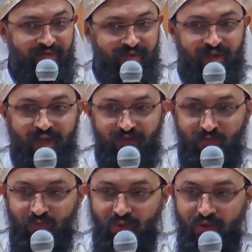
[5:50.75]
Can I give
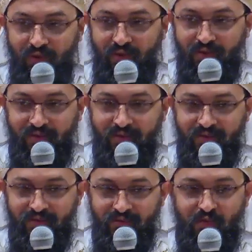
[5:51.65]
you a
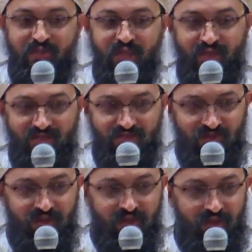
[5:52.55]
few seconds
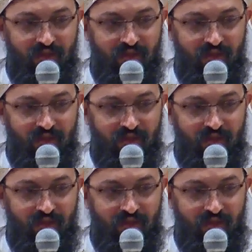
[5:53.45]
to think?